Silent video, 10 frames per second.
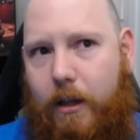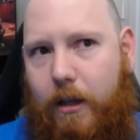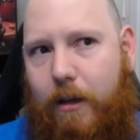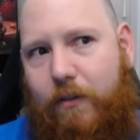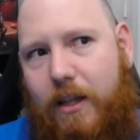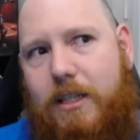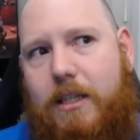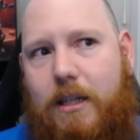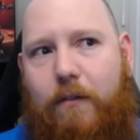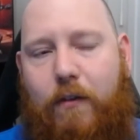if this
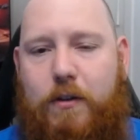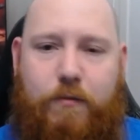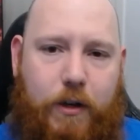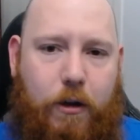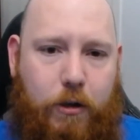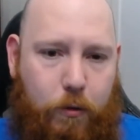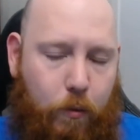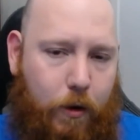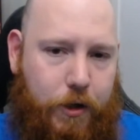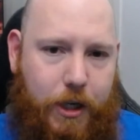is the first video you're
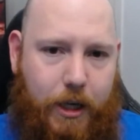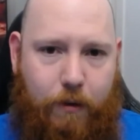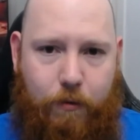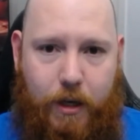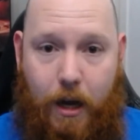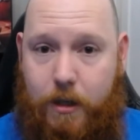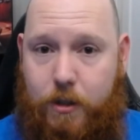watching in regards